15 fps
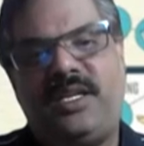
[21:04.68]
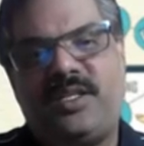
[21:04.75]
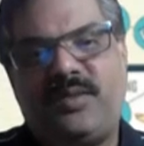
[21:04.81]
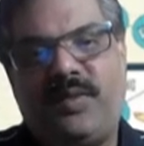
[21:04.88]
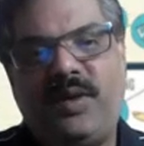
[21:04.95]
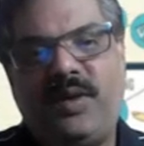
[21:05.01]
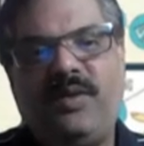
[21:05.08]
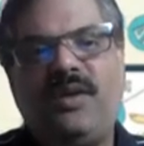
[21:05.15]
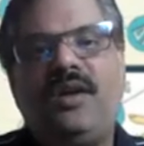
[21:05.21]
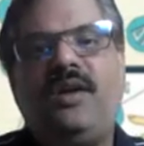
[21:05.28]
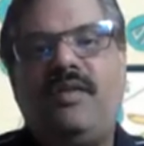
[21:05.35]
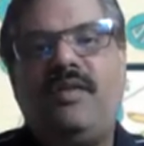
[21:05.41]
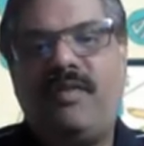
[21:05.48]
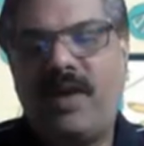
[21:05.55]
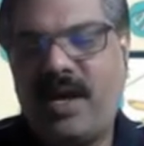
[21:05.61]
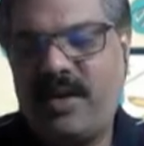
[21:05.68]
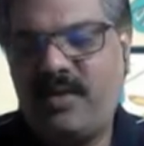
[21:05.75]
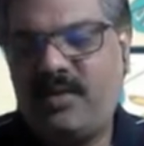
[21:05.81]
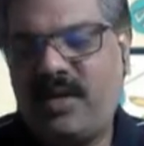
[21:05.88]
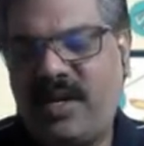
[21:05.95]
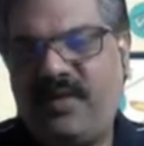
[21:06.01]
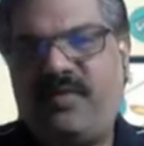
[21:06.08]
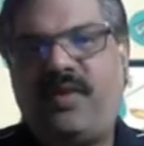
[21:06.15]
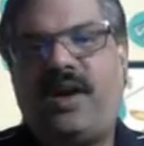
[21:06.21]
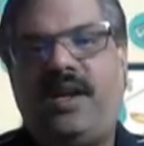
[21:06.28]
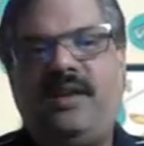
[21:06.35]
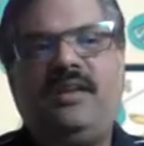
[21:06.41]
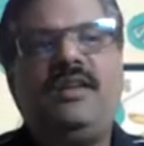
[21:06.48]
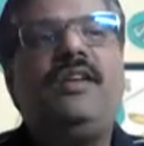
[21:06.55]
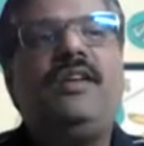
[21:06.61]
view, where you
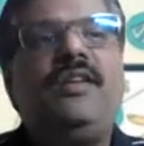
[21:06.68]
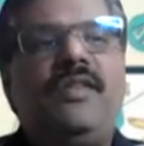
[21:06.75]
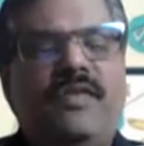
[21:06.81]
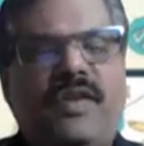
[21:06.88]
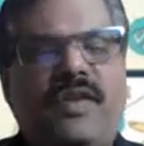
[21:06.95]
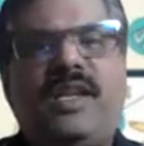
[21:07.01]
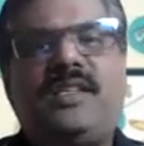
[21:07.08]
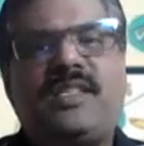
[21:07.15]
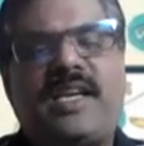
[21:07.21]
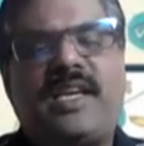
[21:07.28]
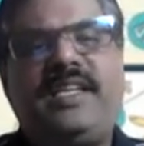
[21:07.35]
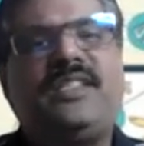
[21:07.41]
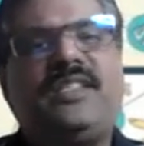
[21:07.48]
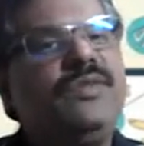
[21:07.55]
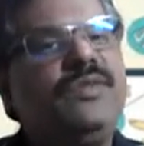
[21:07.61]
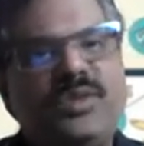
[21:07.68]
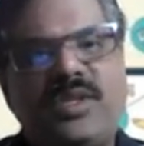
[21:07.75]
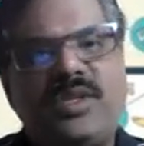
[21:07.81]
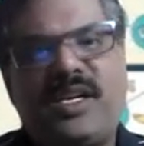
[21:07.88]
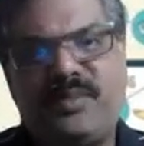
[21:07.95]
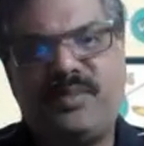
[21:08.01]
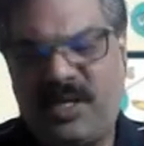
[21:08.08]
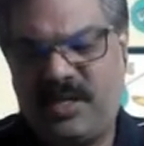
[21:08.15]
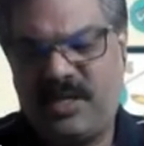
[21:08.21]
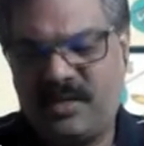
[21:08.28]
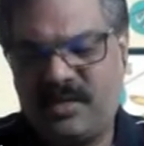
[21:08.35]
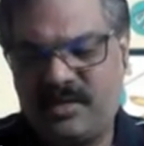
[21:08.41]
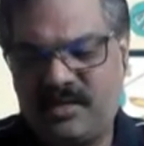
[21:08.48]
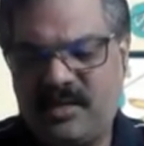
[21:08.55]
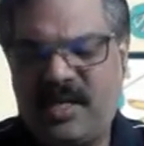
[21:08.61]
define various kinds of user
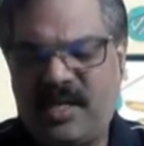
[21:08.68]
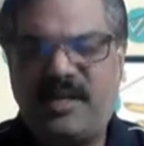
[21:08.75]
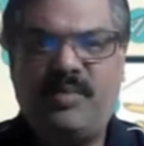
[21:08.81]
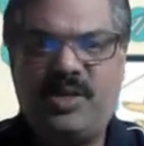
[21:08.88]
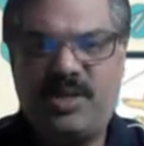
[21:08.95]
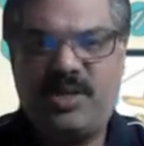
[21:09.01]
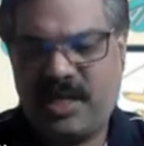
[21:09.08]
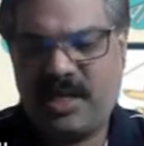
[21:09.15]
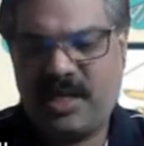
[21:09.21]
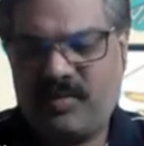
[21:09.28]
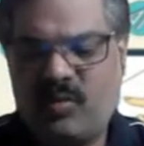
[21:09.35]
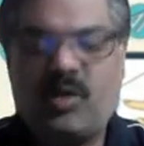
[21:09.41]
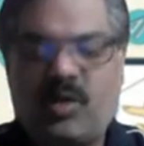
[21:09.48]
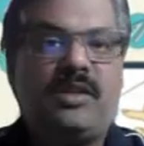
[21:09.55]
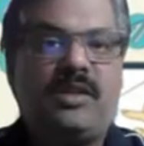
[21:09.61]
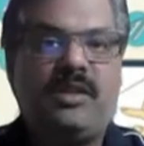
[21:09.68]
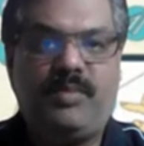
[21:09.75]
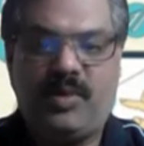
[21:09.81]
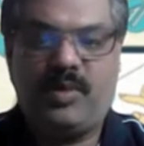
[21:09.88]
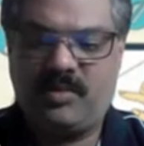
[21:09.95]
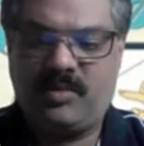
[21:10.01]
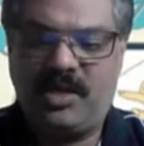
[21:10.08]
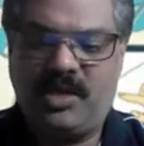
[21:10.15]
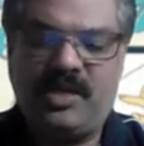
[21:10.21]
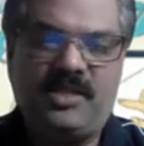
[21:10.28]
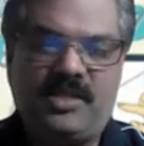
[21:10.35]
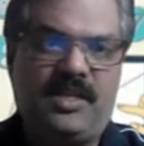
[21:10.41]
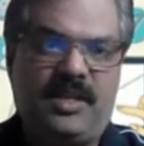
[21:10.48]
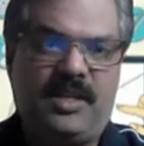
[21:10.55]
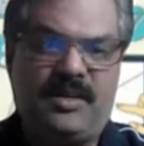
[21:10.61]
experiences. Let me share what are the
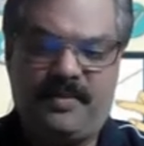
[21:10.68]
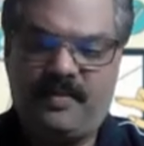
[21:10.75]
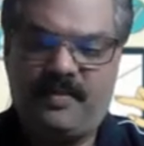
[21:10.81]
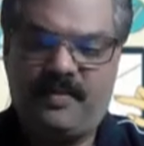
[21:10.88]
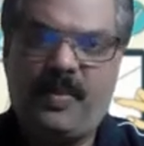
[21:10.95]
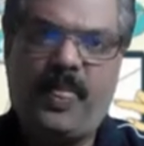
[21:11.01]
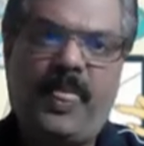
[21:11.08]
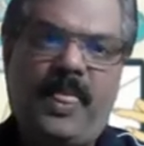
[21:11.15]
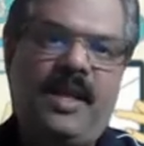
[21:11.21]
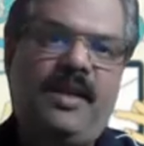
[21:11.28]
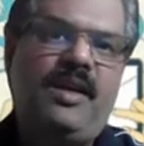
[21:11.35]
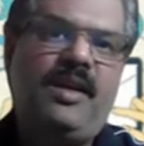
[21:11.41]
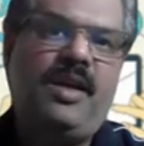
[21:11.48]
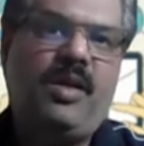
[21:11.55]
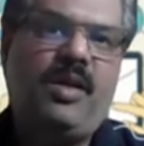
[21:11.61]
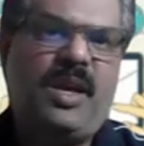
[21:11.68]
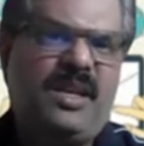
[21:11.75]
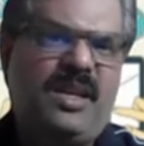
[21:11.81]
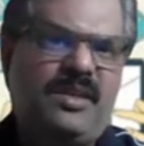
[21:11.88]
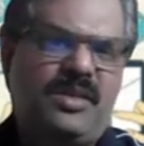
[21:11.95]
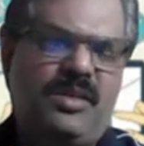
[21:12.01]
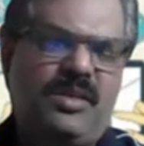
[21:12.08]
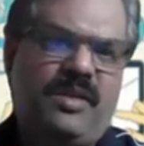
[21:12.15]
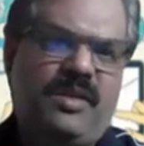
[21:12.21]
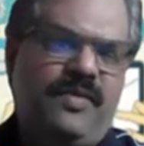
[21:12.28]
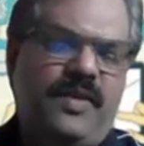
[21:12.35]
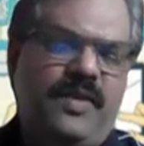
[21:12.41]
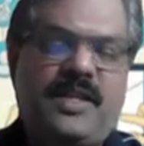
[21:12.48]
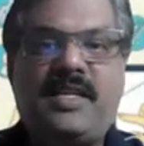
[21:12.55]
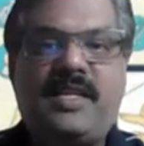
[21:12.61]
possibilities here. Okay, so the
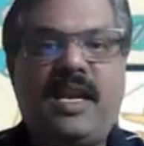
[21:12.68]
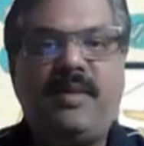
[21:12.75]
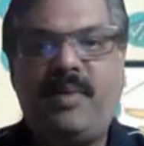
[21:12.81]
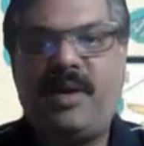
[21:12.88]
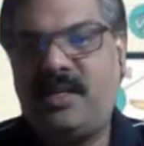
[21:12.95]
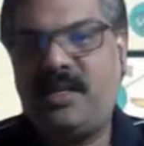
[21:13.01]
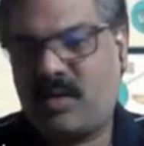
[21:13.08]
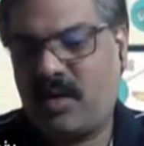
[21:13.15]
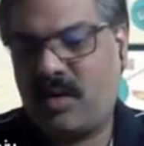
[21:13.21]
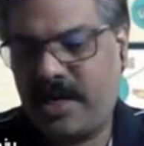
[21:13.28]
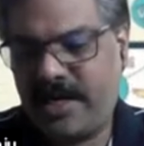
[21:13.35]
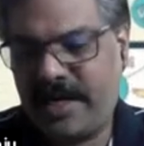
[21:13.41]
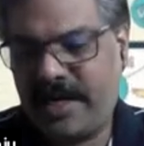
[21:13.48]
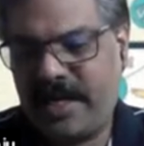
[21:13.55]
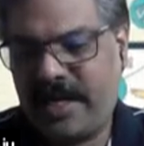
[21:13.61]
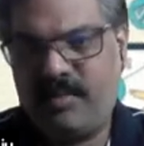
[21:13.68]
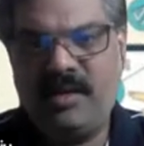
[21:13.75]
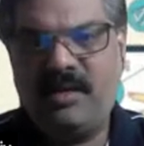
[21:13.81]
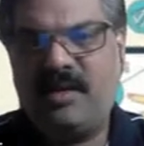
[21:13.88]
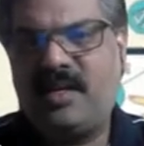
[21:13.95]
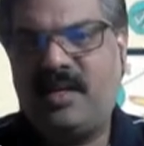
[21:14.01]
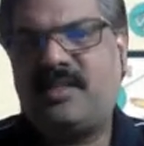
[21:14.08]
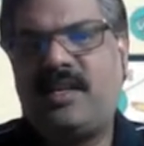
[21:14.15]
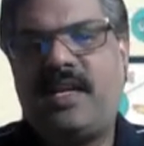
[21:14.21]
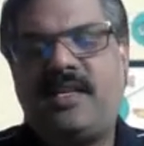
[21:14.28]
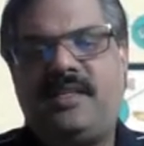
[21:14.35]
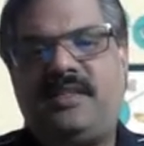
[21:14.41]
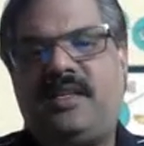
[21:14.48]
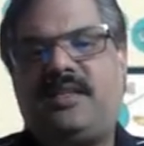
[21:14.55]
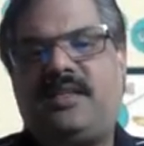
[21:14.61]
first element is called a table. It's
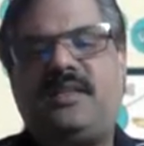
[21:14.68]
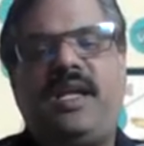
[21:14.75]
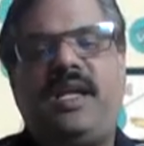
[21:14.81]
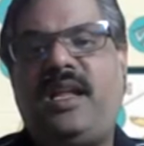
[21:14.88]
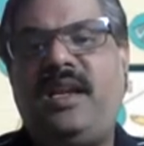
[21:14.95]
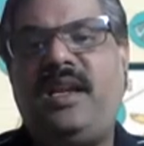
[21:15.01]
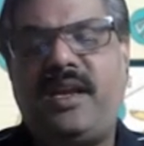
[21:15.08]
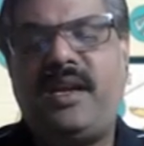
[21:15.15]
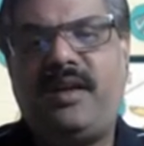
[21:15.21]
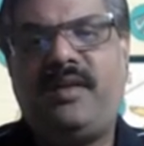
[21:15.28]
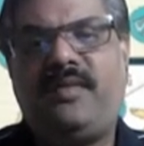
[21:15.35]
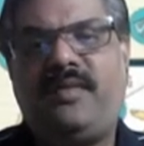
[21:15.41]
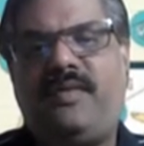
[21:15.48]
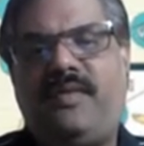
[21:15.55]
like just any kind of